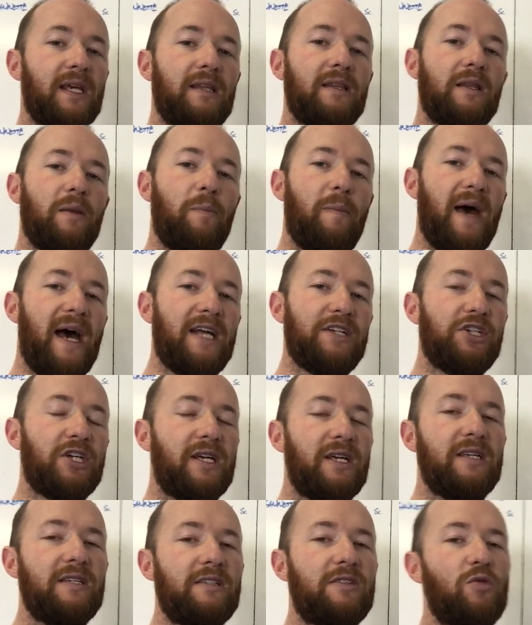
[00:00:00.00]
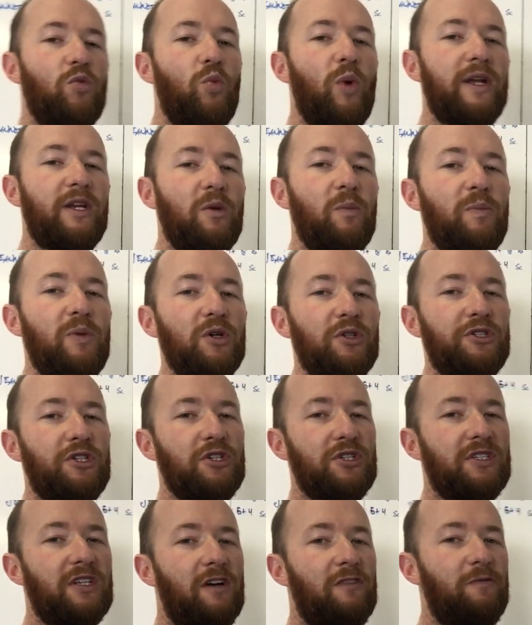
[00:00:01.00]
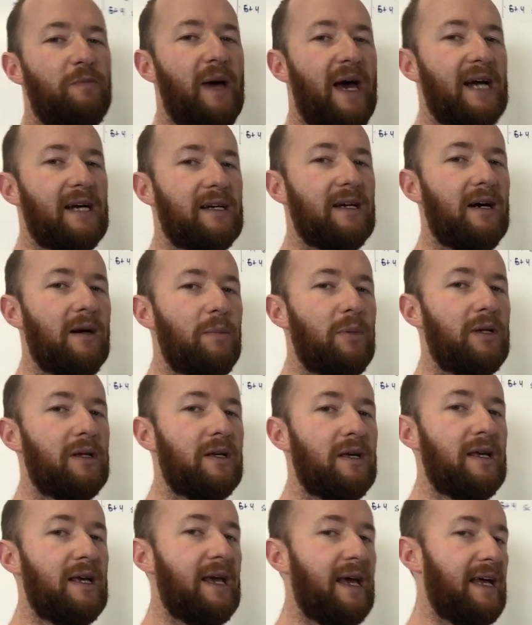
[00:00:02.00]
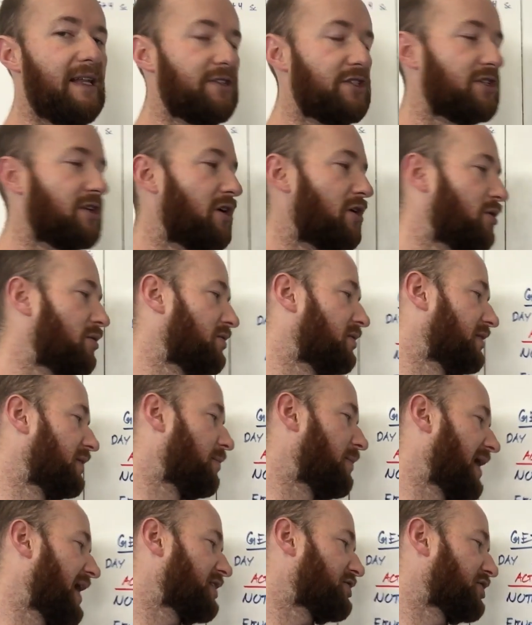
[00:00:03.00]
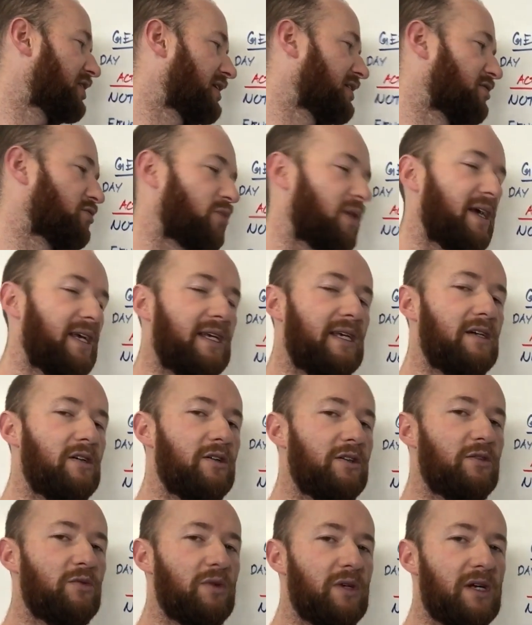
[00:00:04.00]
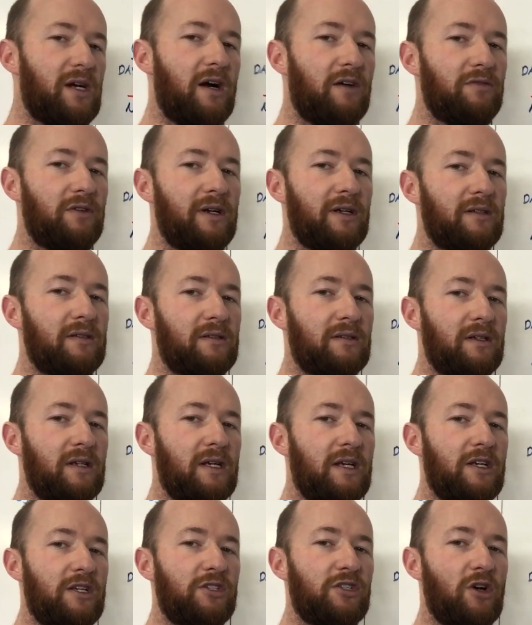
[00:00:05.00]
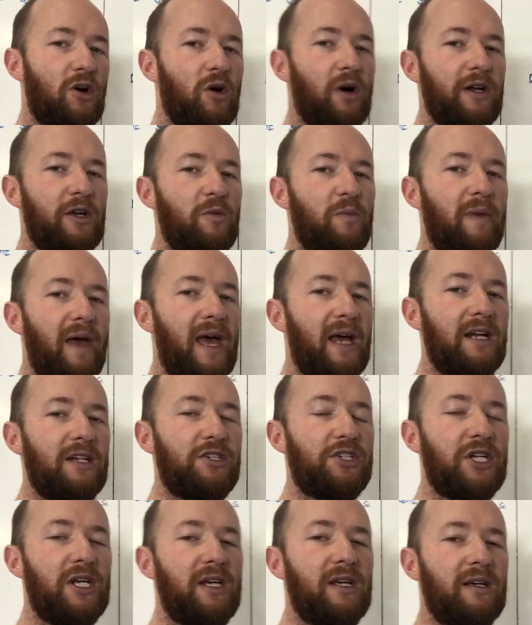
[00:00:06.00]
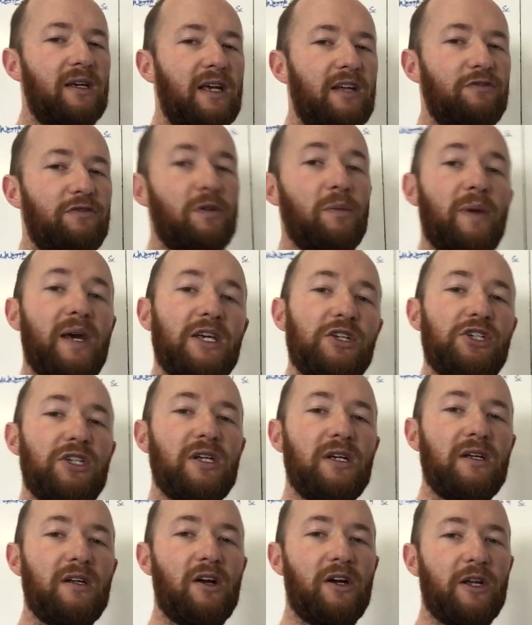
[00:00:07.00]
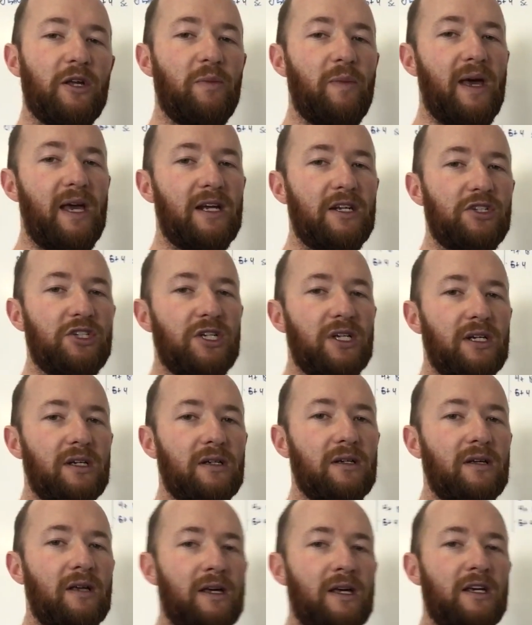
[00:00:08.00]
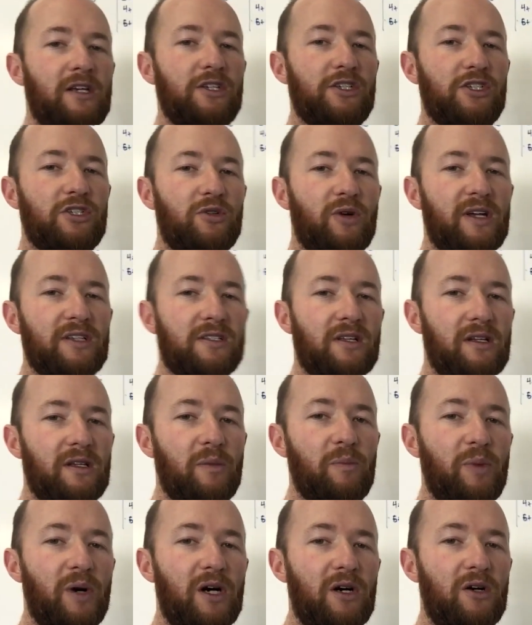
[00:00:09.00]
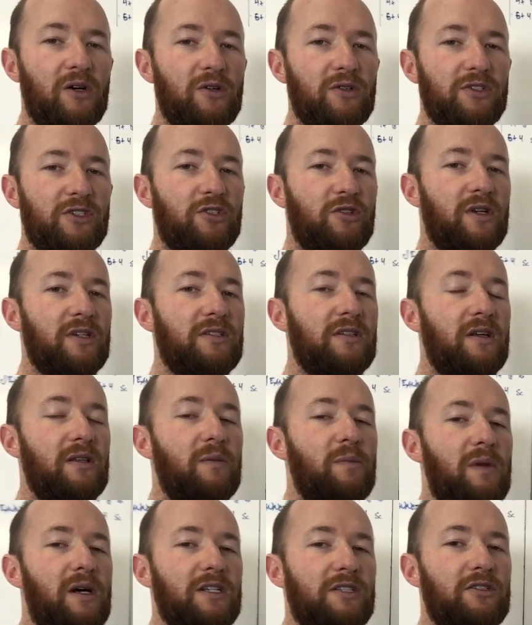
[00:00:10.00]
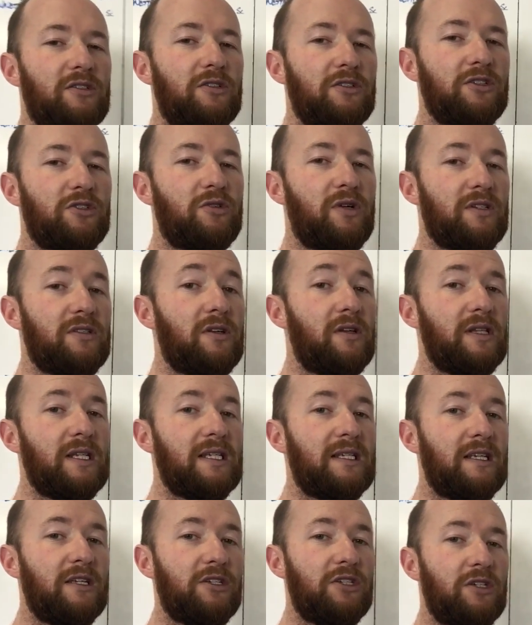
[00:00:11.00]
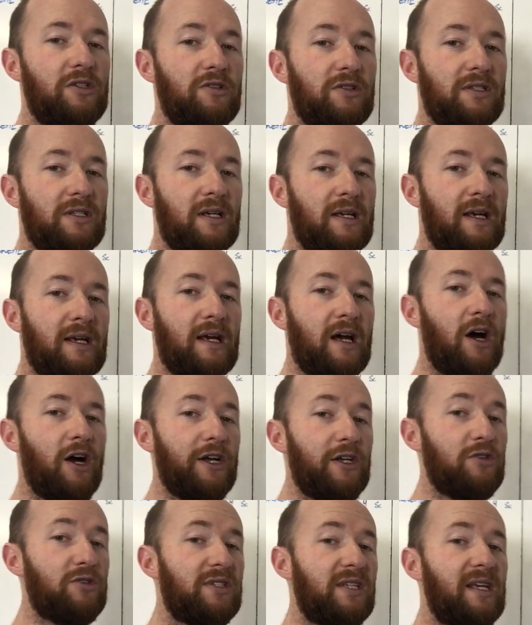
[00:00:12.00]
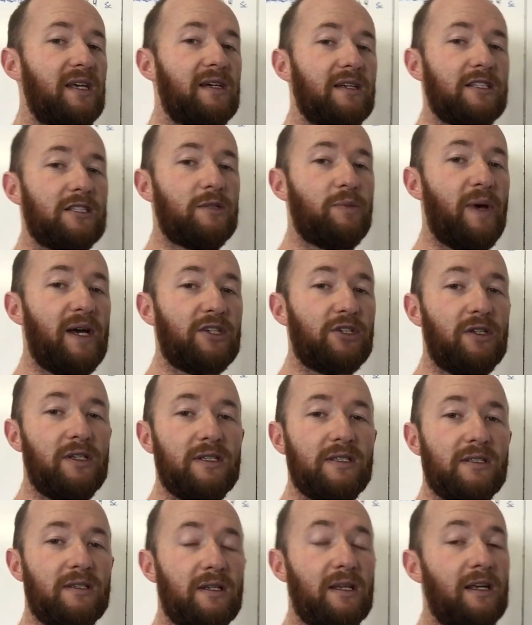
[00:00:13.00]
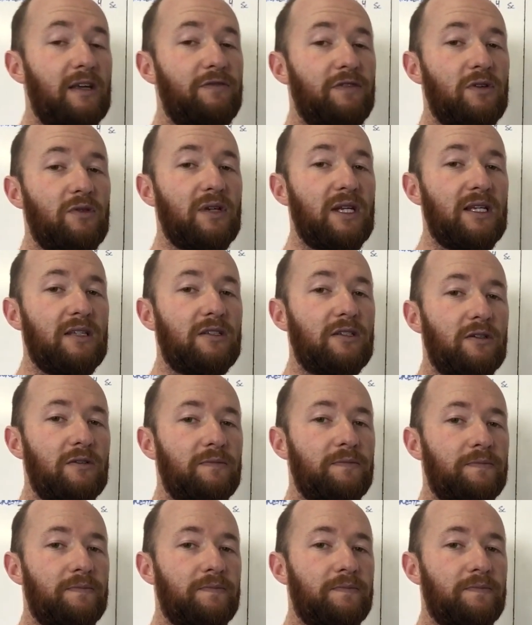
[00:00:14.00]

The magic is when you build yourself back up. And so the magic is right here in the recovery. So are you managing inflammation? Are you managing stress on the bones, stress on the muscles, stress on the tissues? Are you seeing a specialist if you need to?